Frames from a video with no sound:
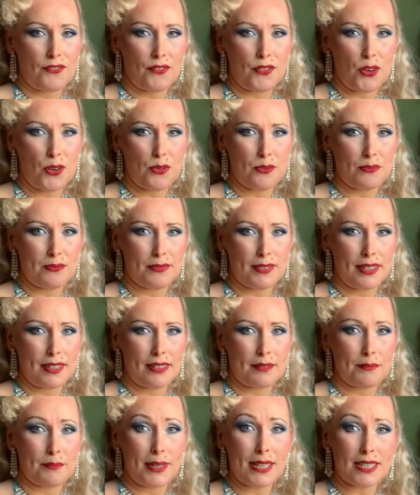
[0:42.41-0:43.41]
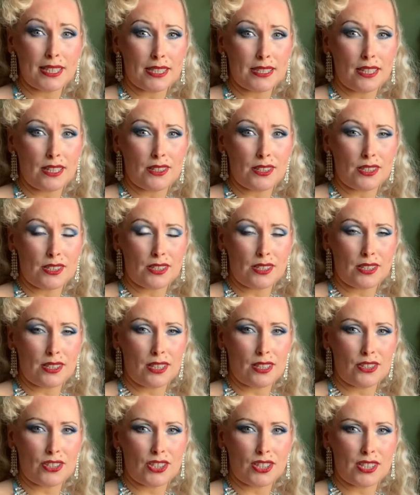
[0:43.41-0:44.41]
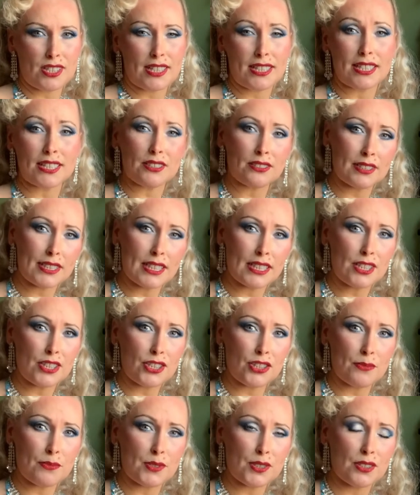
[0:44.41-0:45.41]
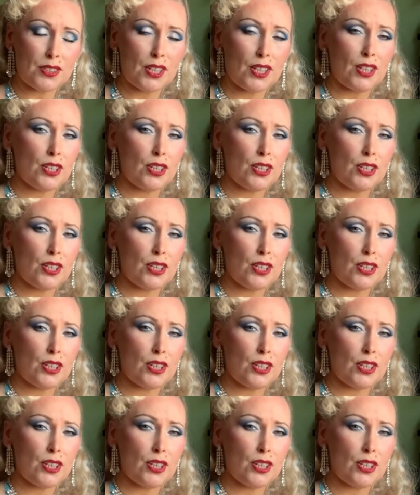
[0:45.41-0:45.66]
from belly dancers such as Little Egypt,